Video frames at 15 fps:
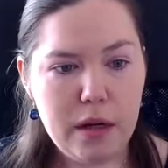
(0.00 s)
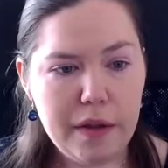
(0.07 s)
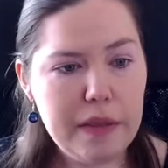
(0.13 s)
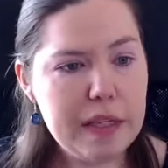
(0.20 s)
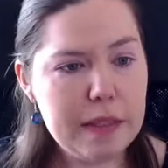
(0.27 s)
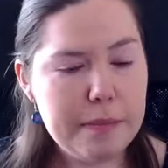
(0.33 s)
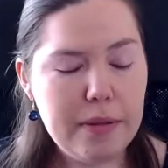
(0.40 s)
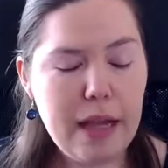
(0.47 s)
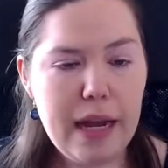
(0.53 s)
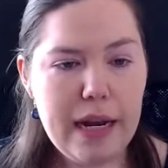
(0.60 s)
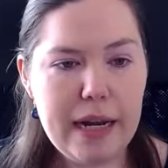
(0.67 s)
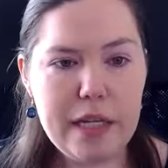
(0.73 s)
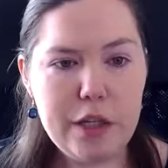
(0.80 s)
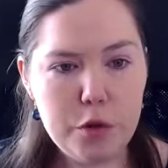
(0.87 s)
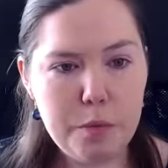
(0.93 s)
On this
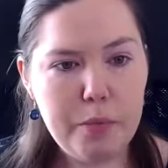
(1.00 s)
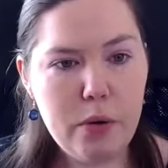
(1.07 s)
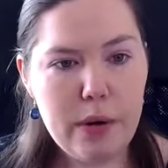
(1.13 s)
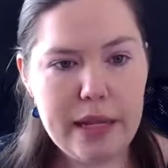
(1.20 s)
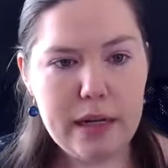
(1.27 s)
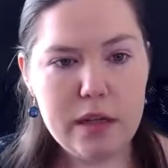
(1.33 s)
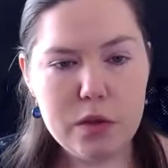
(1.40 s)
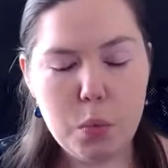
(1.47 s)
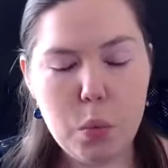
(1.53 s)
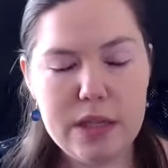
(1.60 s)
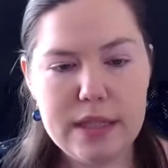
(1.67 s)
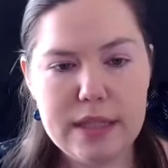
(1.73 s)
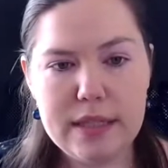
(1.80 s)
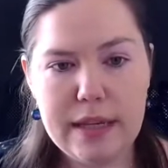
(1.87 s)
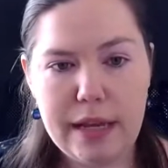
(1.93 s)
plot, each point is
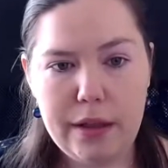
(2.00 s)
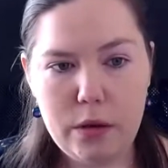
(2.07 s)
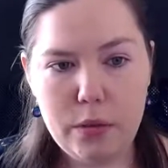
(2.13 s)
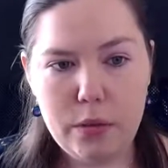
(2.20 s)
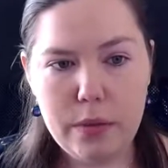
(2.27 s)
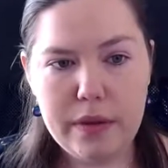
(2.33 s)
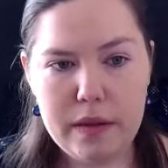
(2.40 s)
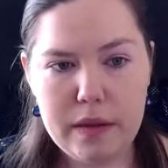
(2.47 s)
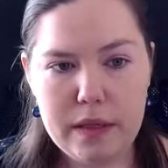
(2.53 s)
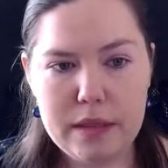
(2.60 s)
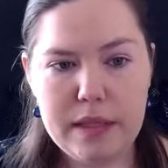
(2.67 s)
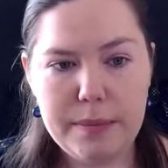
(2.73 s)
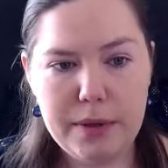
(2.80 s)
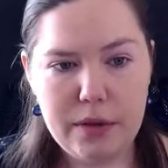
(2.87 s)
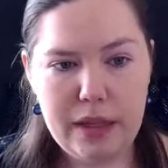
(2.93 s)
one cell within the
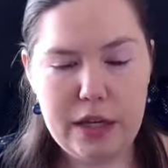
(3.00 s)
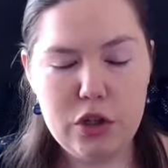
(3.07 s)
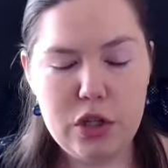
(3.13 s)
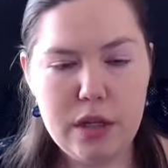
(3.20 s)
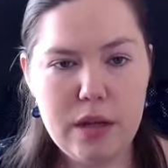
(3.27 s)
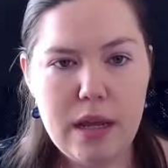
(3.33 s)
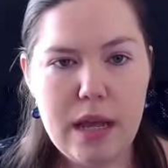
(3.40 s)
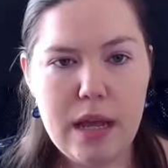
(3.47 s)
simulation,